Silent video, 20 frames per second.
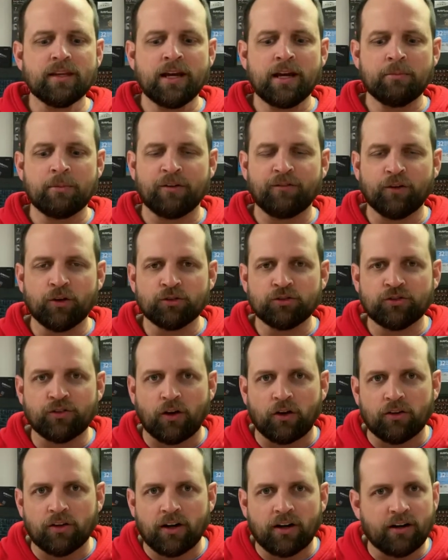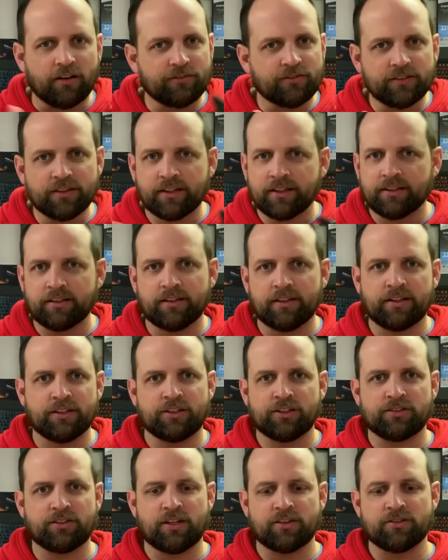and my phone's falling off, it
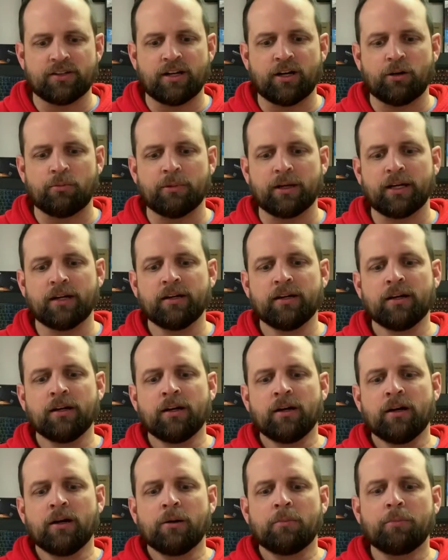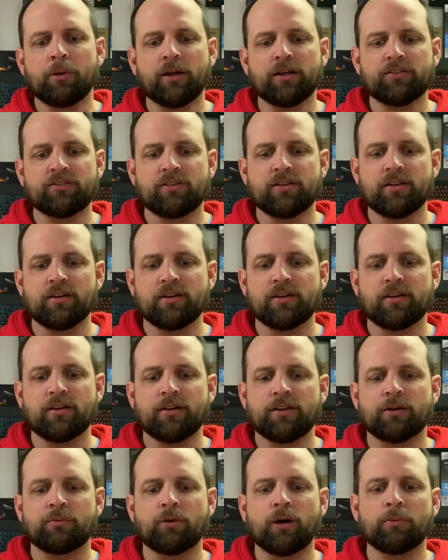just doesn't help me. Plus
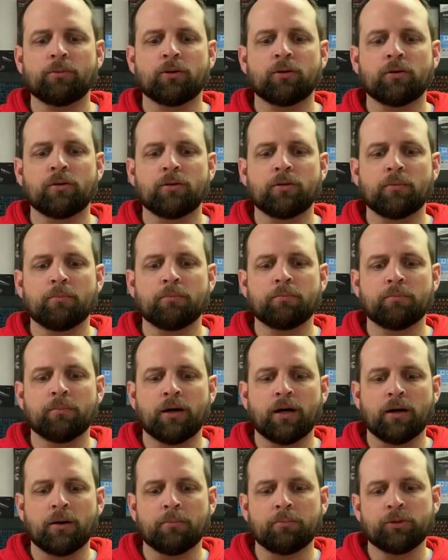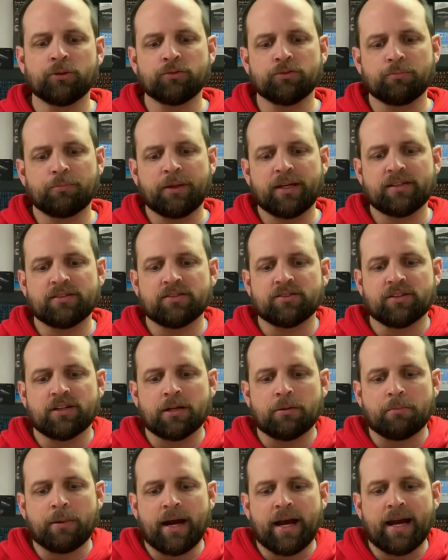the rubber boot pieces in
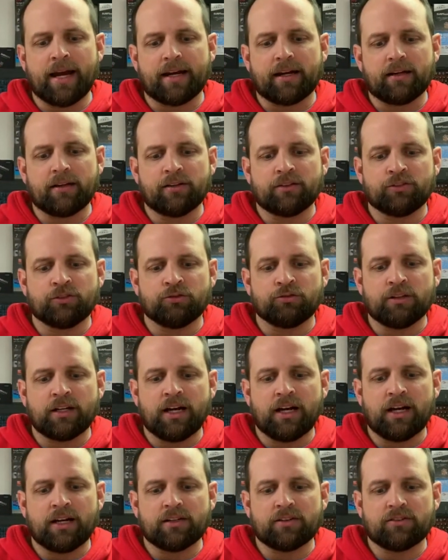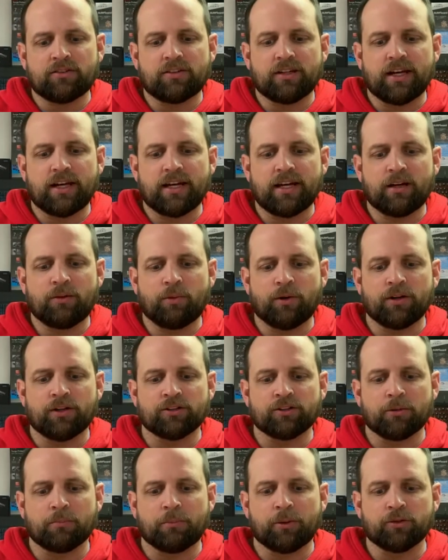the back do not stay where they're
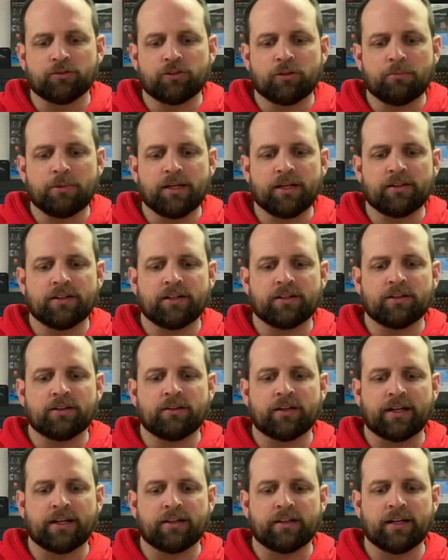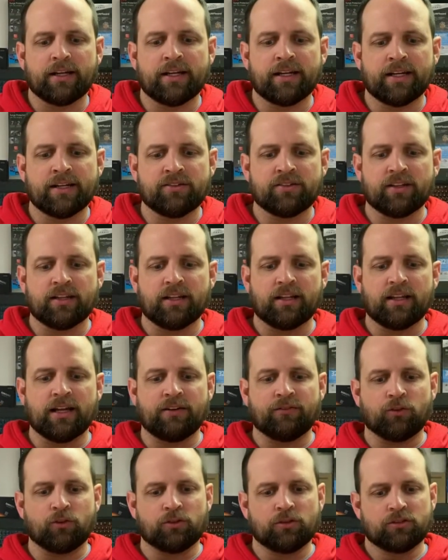supposed to be. They're like, it isn't
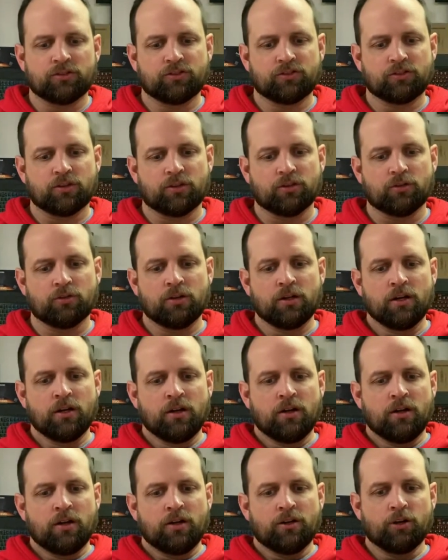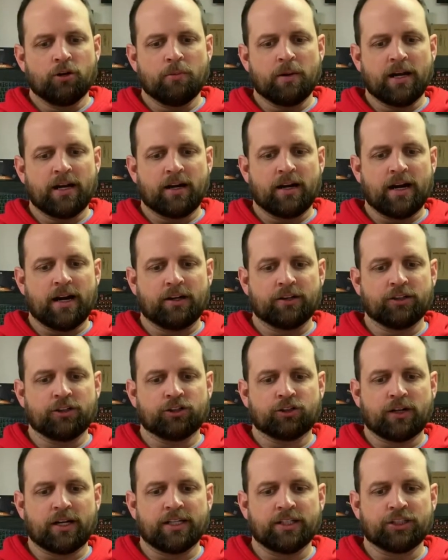level. So no matter how you
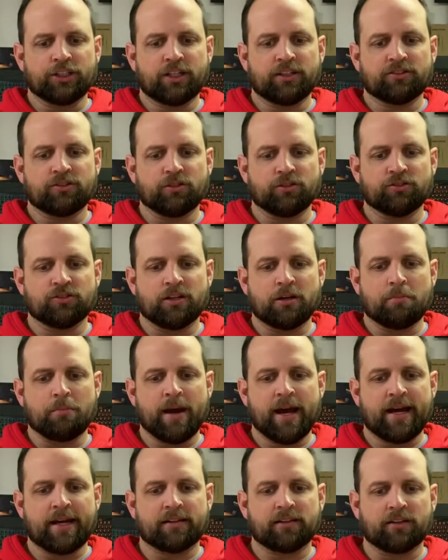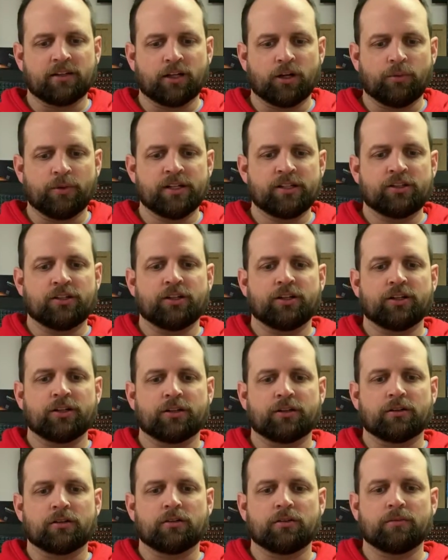try to adjust those in the back to go into
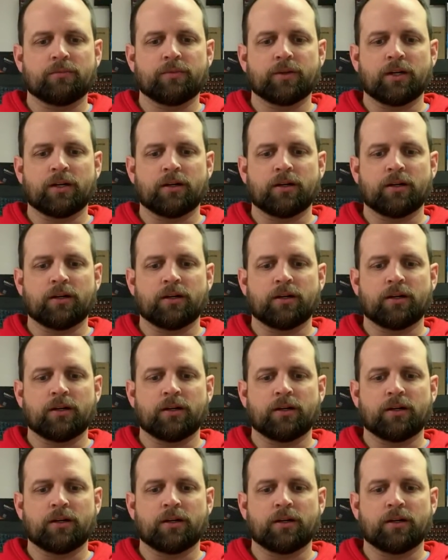your